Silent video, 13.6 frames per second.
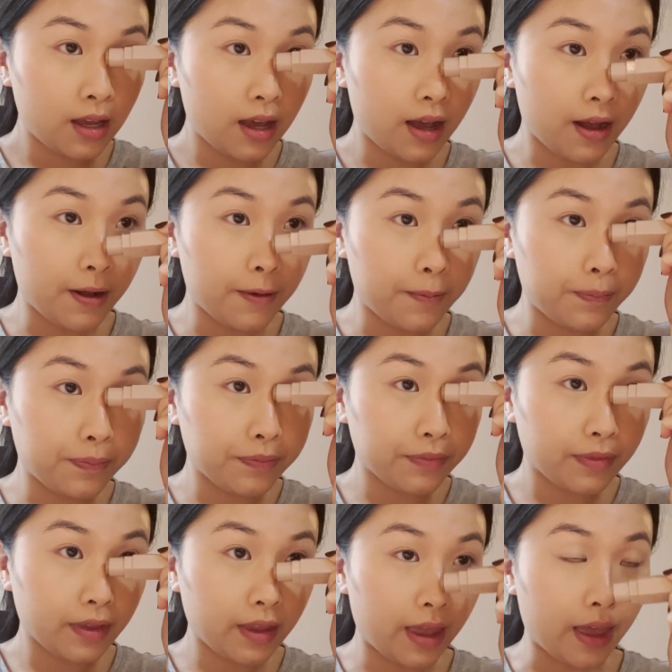And
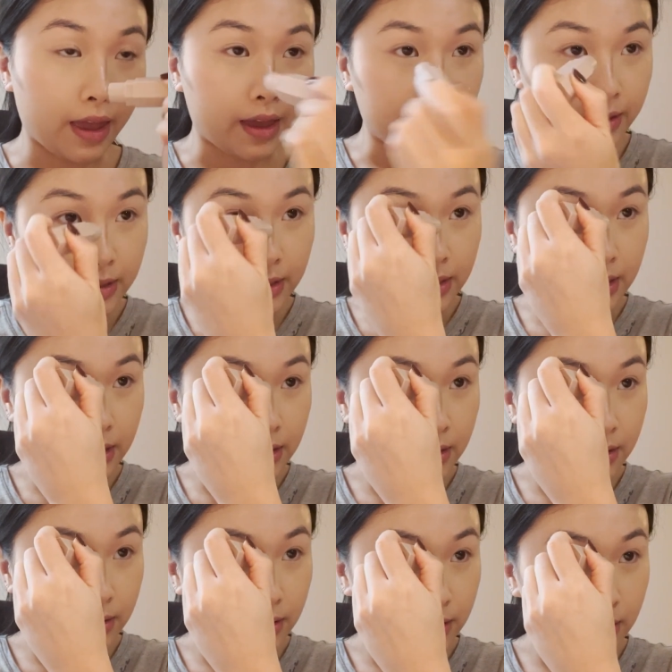
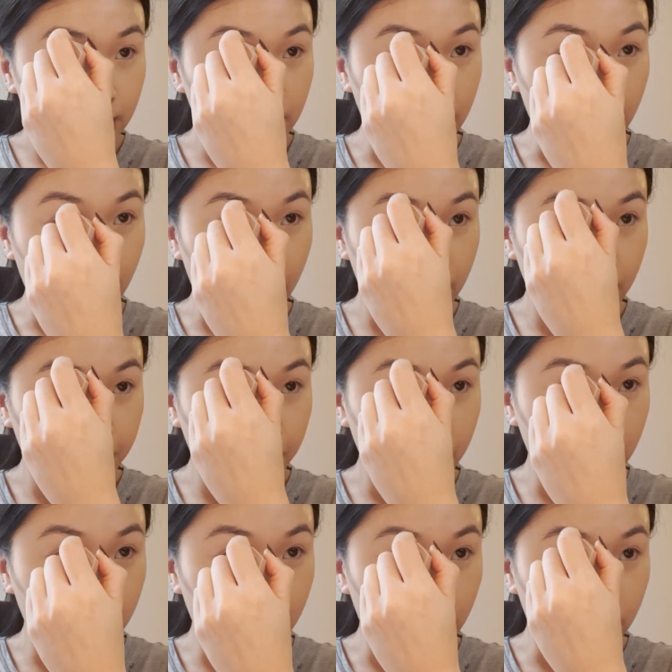then I'm
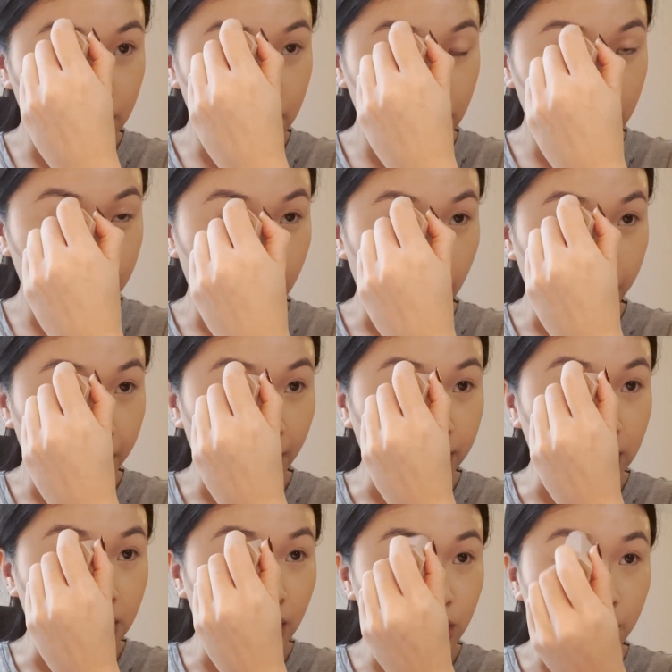gonna probably have
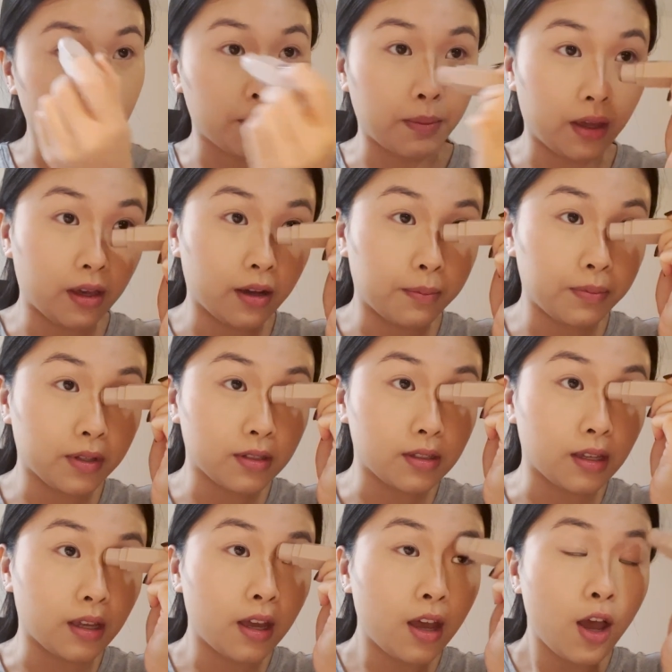to touch up my makeup because
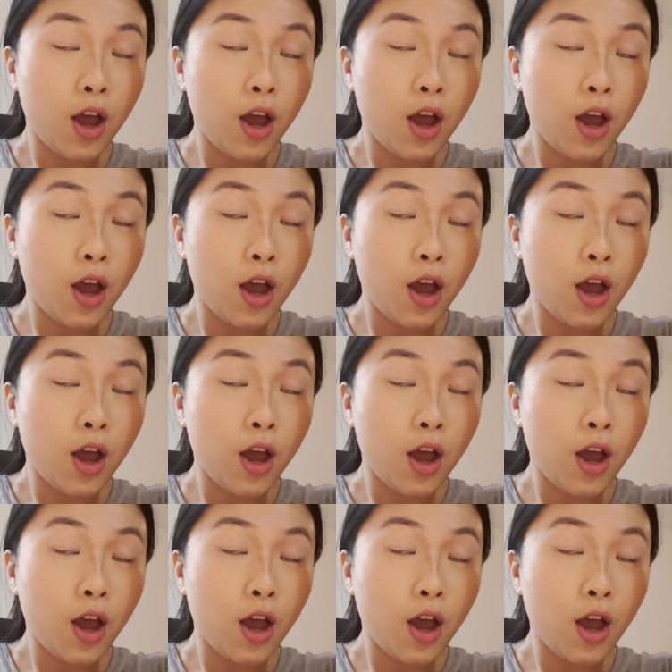they